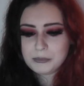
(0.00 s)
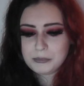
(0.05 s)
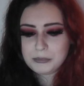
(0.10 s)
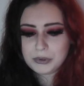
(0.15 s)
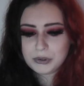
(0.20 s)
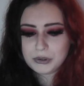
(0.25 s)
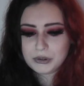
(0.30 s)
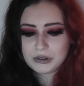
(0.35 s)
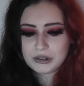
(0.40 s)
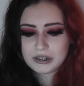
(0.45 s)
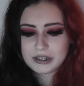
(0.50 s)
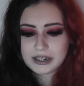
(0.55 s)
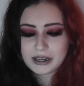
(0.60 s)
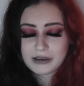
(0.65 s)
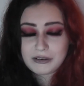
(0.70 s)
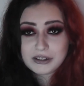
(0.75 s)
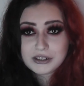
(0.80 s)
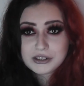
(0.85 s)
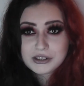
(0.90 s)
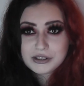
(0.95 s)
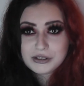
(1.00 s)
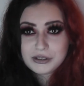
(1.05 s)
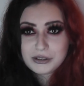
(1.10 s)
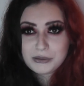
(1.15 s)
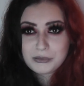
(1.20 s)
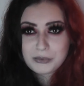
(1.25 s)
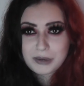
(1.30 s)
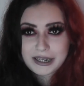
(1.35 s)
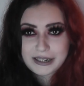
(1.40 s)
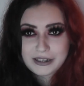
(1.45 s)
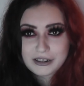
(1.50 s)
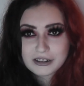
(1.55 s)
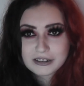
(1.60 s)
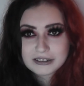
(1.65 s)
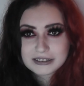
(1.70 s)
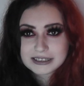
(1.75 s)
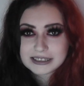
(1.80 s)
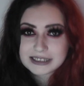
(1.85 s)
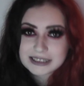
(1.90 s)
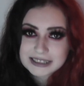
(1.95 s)
but now I just thought why not.
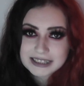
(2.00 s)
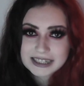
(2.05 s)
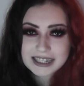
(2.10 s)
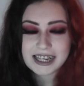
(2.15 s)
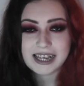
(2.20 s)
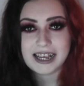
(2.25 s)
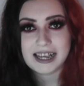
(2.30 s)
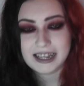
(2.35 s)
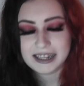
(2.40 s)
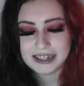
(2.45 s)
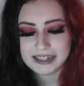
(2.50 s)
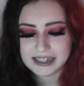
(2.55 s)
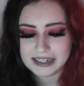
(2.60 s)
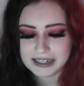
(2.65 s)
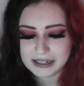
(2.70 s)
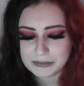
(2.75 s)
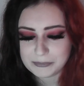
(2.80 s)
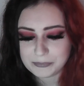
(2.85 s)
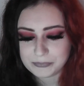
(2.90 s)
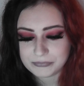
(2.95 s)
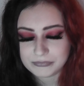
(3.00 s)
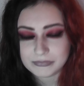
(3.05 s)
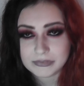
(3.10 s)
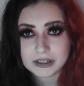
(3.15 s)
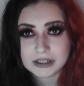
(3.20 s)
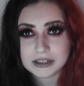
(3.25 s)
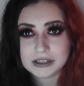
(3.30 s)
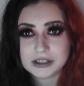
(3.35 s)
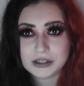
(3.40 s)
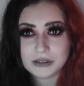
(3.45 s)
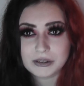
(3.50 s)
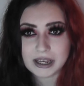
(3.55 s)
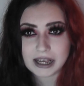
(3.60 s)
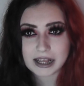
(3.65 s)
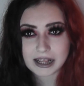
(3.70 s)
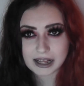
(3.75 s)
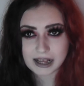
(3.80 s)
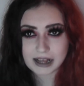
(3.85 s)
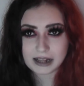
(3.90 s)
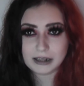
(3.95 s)
And so
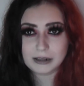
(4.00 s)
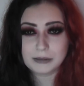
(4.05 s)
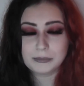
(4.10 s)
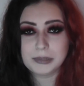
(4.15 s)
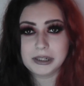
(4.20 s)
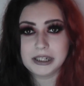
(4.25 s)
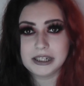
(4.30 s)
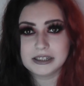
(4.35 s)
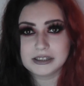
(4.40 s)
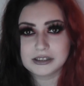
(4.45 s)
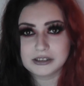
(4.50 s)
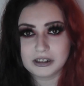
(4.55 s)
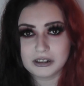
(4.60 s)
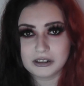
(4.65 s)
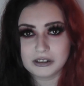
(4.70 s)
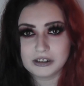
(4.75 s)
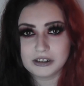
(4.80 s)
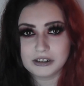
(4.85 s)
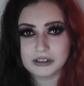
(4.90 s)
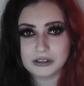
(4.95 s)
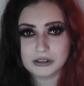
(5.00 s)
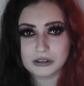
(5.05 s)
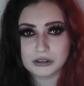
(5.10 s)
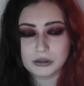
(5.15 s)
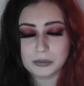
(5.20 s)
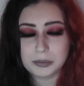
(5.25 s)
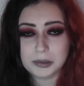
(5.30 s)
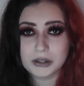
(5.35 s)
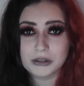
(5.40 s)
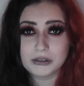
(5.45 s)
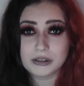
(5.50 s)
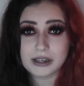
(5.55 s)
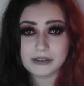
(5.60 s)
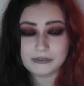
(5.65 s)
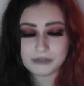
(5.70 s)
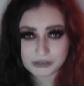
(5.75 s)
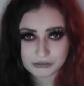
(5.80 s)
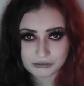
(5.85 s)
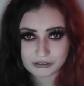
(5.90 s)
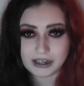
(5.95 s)
yeah, I'll be starting uploading
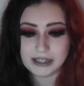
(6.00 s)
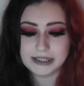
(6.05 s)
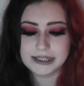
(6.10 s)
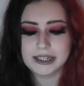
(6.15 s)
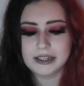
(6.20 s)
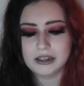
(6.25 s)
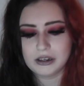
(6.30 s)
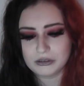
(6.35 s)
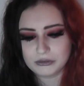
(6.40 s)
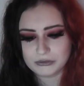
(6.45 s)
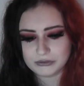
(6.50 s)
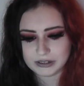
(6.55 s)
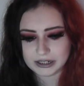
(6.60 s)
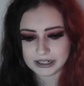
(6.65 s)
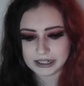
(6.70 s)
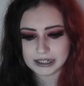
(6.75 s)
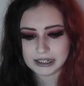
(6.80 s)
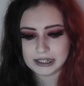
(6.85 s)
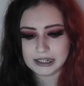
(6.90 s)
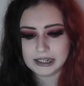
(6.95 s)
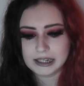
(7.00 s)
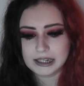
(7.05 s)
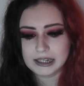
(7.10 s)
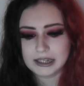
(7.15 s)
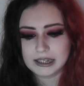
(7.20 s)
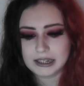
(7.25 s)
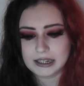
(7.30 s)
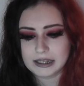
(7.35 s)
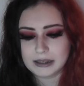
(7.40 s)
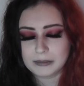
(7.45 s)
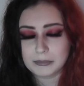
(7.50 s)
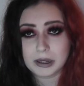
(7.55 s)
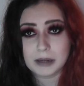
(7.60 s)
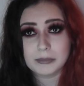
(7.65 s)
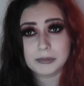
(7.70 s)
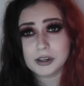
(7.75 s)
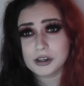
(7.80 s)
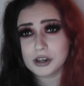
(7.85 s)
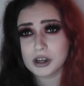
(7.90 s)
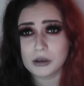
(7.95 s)
every Friday hopefully. I'm
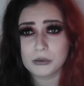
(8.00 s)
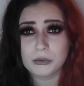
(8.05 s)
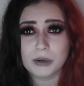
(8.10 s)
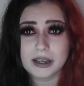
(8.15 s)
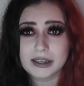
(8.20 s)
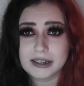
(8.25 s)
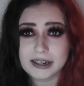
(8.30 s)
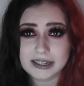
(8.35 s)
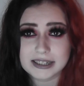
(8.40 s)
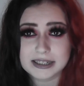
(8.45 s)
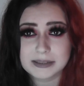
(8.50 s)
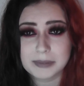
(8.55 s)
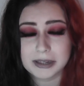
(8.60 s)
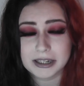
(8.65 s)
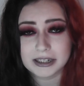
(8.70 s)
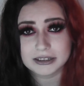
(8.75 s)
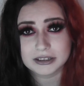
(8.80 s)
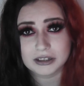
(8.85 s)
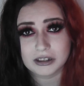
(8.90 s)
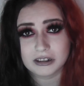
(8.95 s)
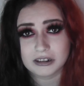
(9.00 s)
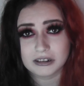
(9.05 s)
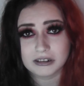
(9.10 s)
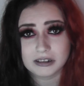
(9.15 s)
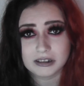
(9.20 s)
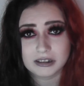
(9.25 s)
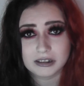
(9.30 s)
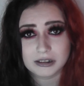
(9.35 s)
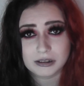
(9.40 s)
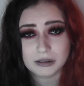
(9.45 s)
in no way an expert on